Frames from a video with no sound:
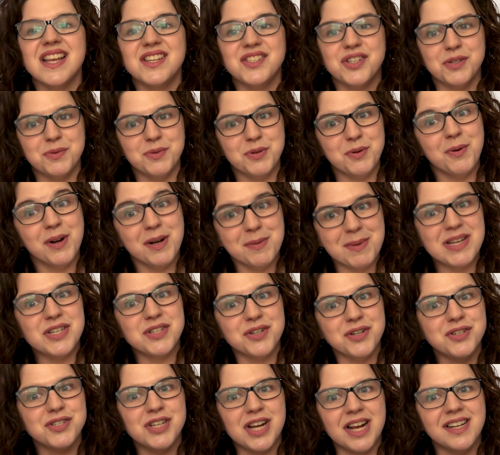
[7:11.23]
You want to make
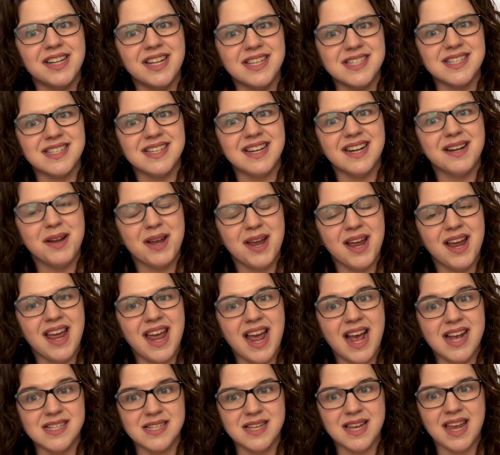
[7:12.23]
sure your child
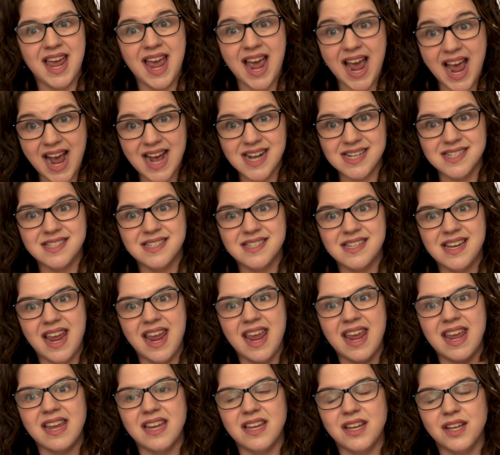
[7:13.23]
has
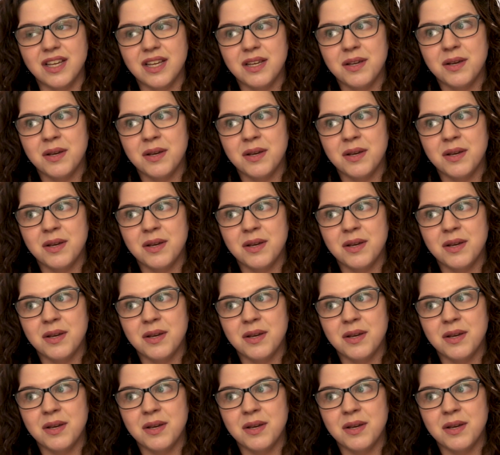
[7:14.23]
a